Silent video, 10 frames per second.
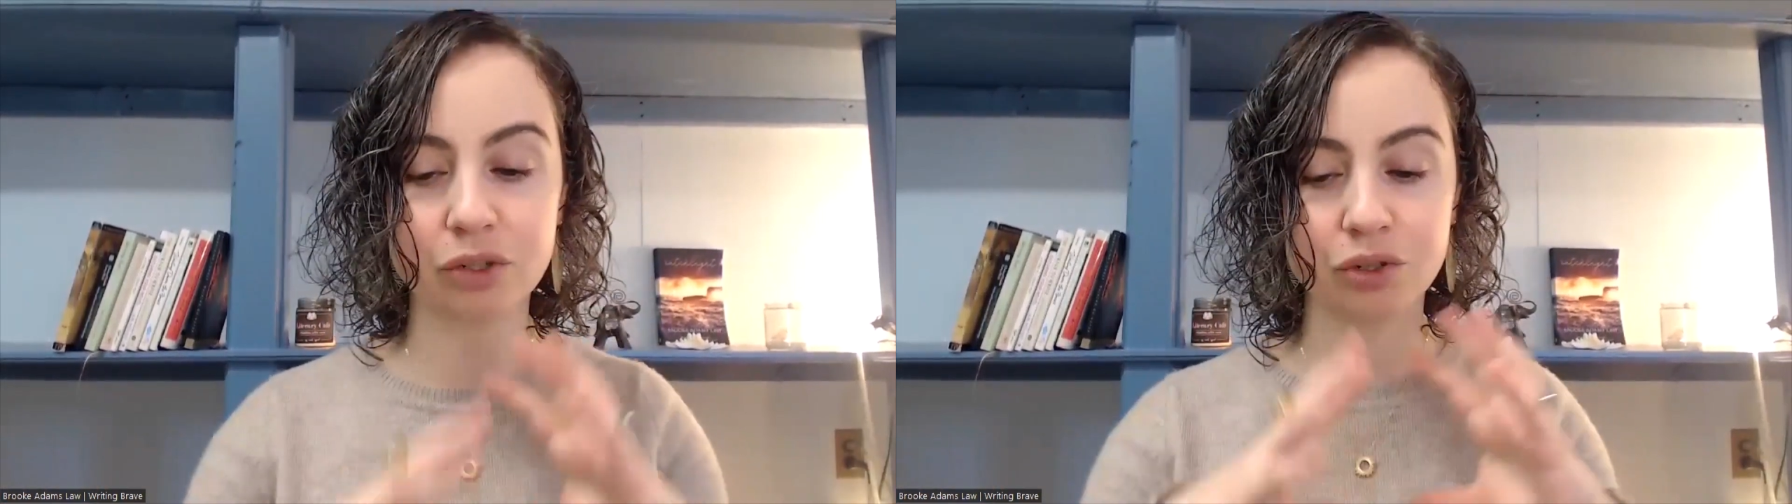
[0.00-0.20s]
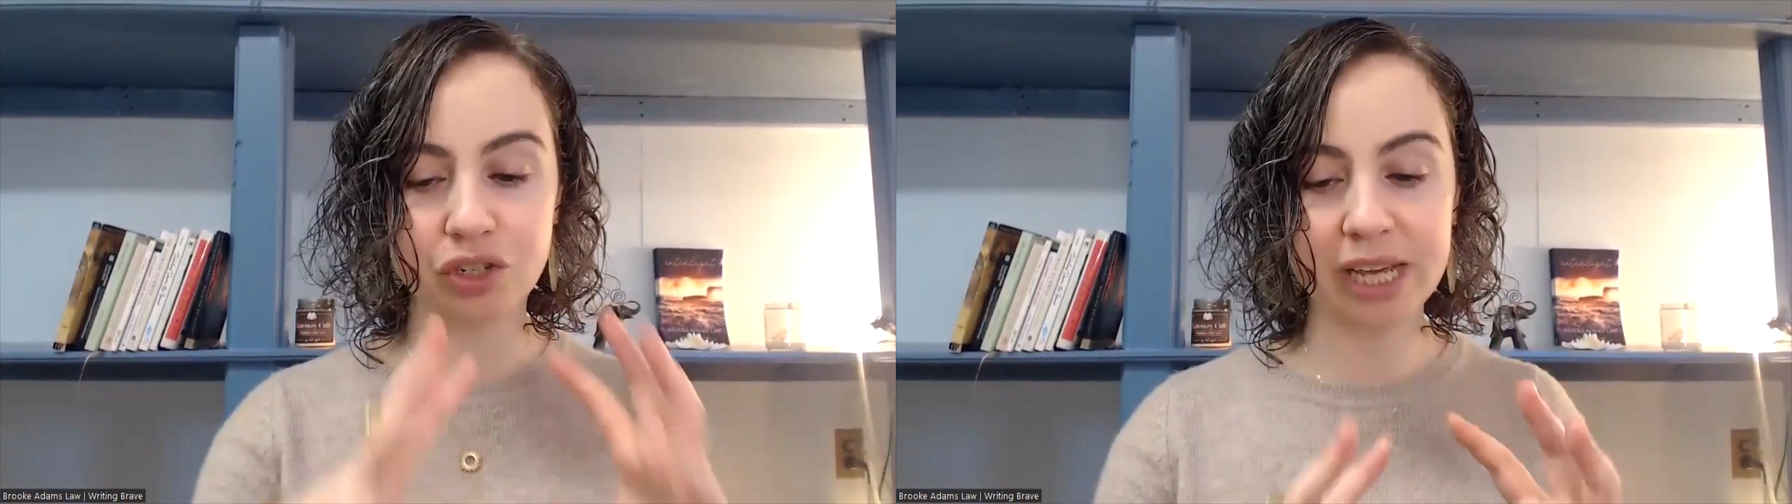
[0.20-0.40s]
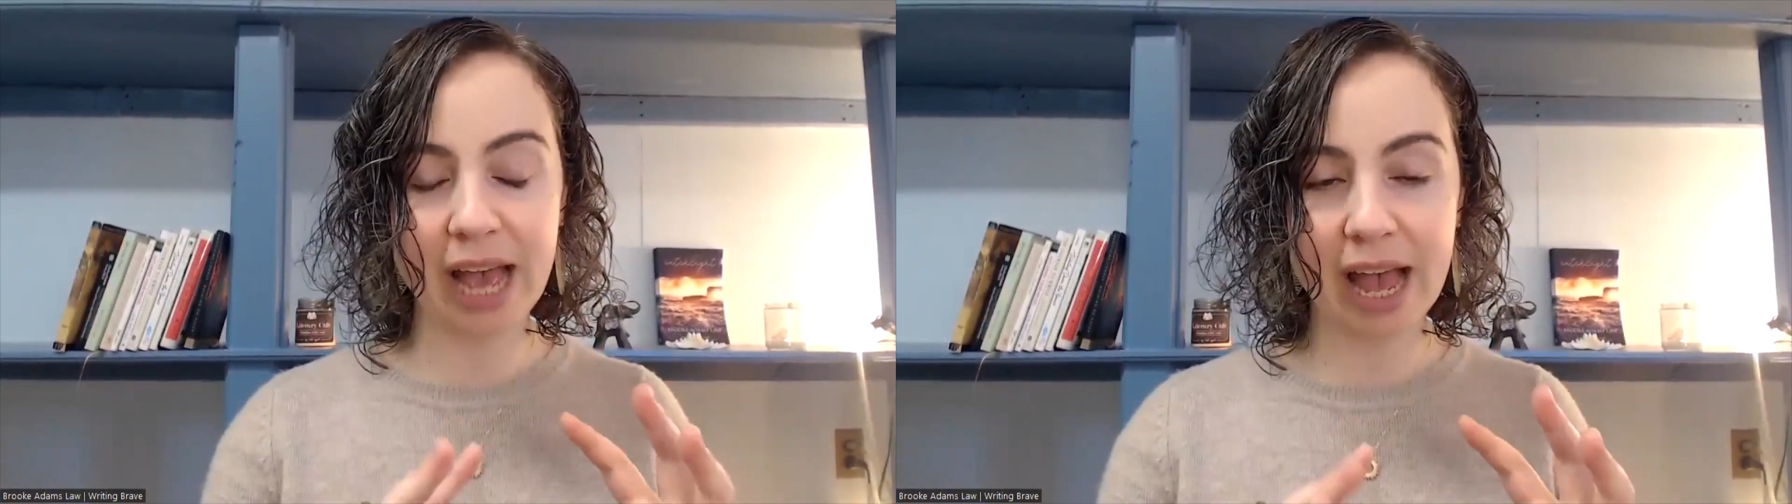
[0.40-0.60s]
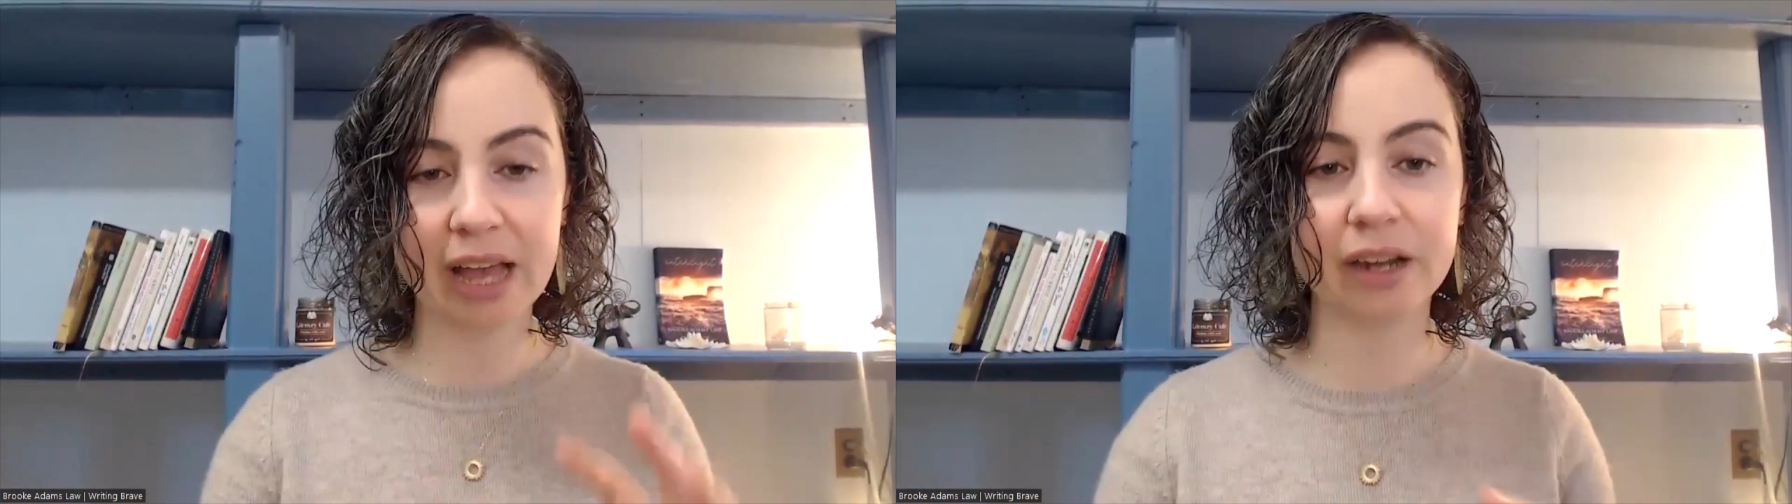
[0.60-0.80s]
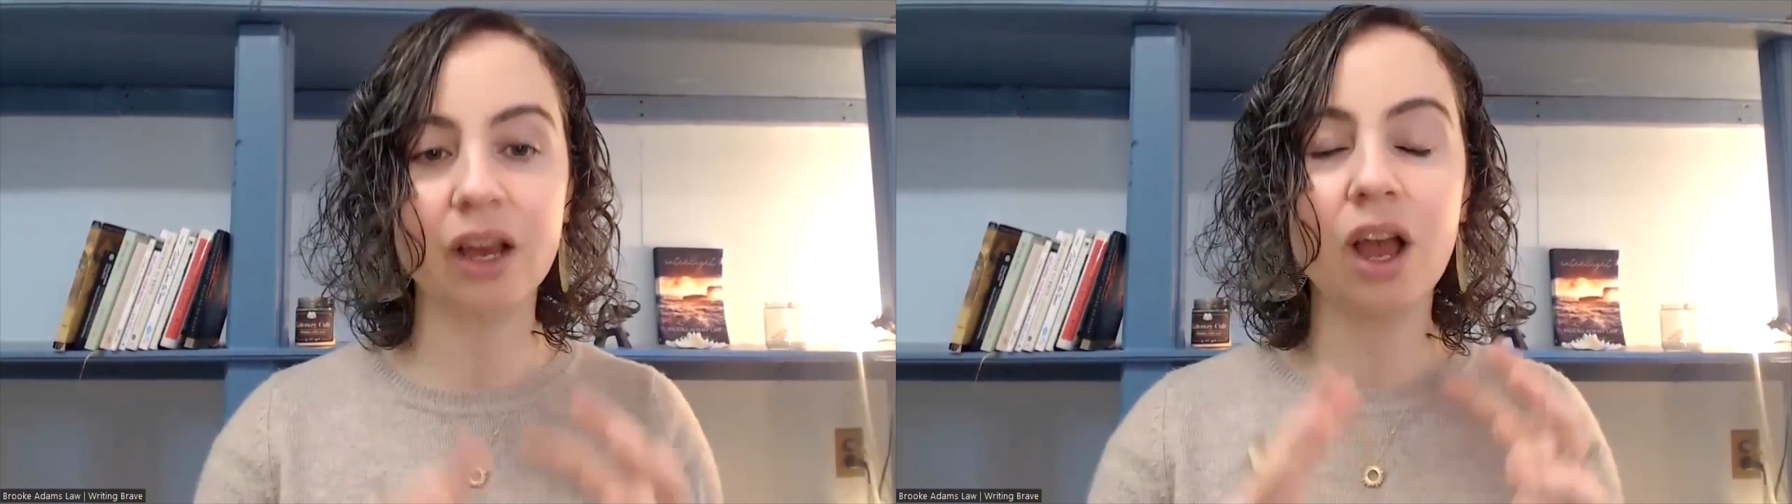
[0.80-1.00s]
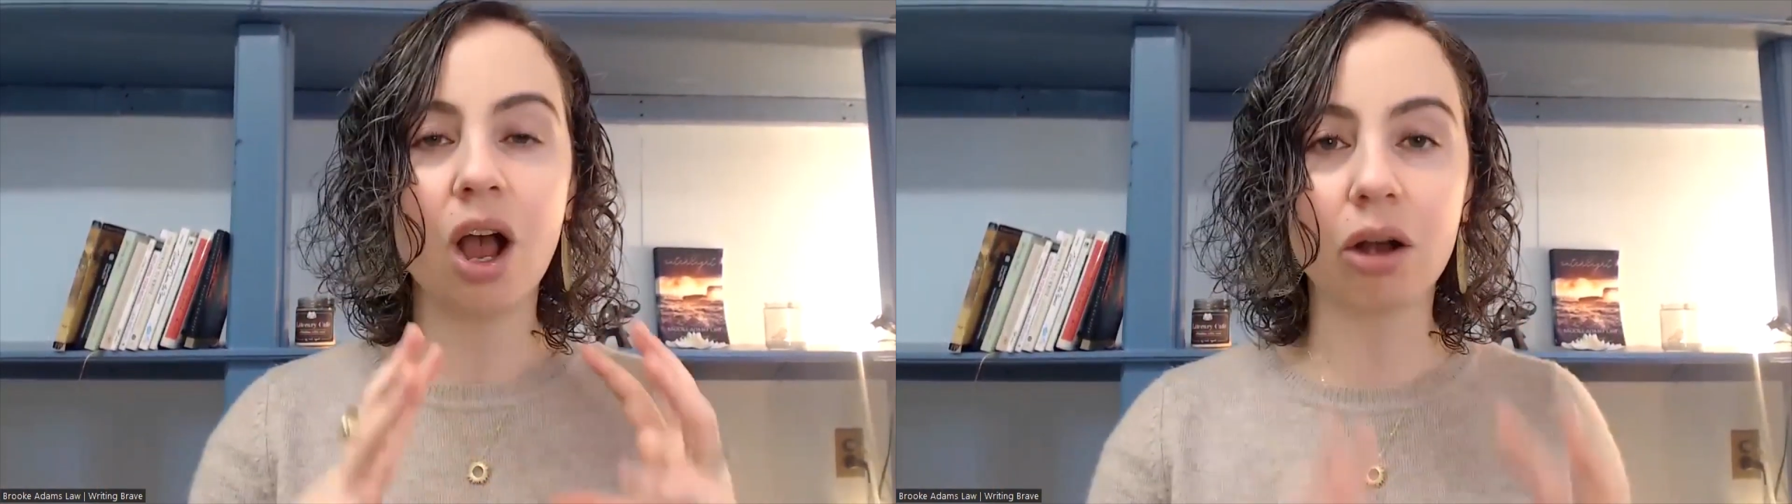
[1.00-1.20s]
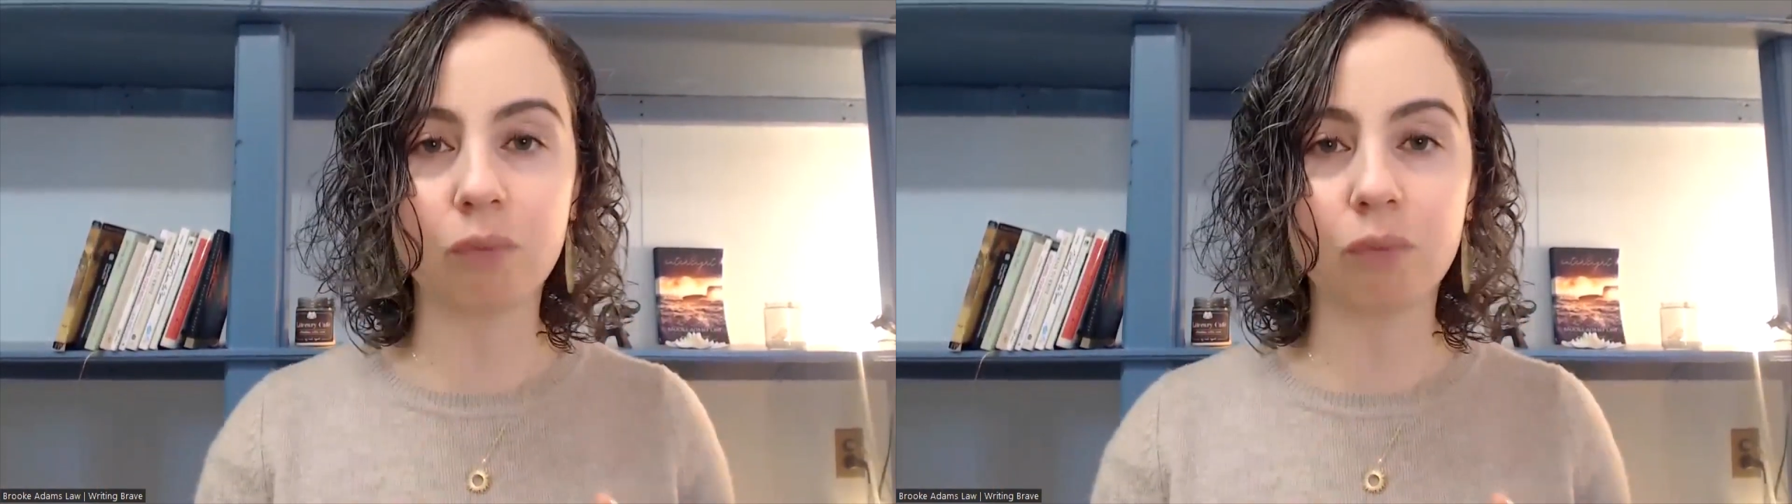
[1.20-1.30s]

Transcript: So she had a